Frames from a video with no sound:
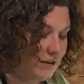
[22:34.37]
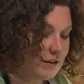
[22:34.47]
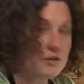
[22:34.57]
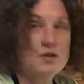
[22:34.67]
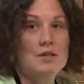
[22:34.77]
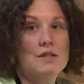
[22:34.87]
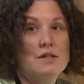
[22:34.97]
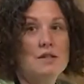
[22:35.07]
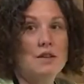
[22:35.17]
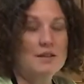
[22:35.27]
if it's just the
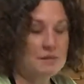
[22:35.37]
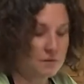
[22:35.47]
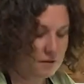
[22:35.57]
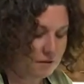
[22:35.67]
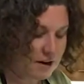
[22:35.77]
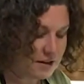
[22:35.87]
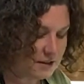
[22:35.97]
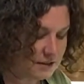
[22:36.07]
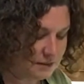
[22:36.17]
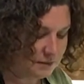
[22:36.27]
sauce with the rice.